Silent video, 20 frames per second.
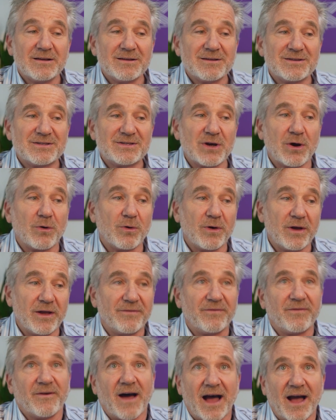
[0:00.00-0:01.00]
So
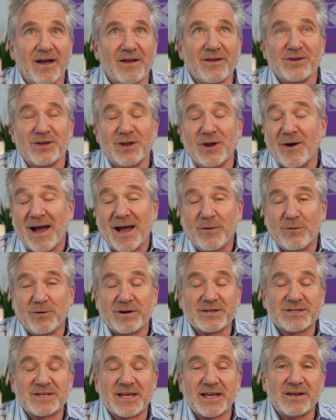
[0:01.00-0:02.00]
if I were
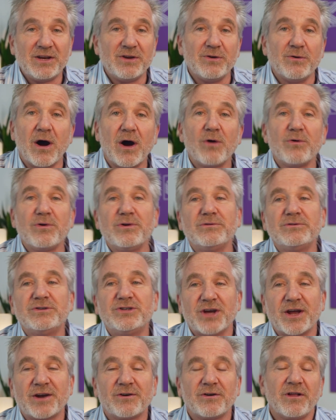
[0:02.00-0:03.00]
to say to you, oh, you
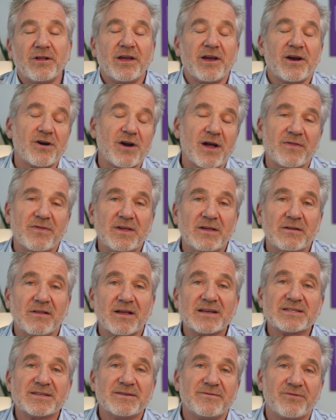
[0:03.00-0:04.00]
generally are on the
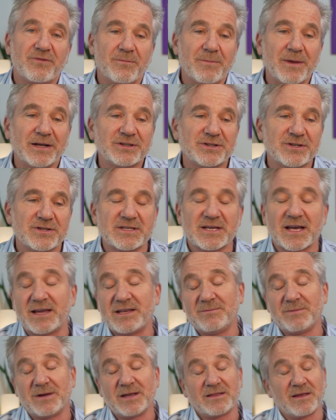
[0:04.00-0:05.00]
less information side,
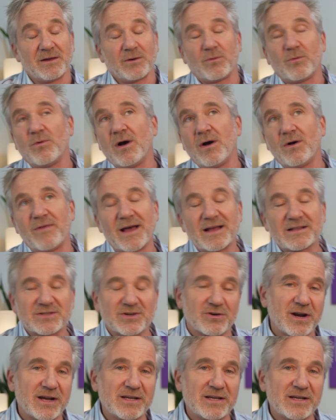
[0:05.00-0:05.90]
you might think, whoa, that's crazy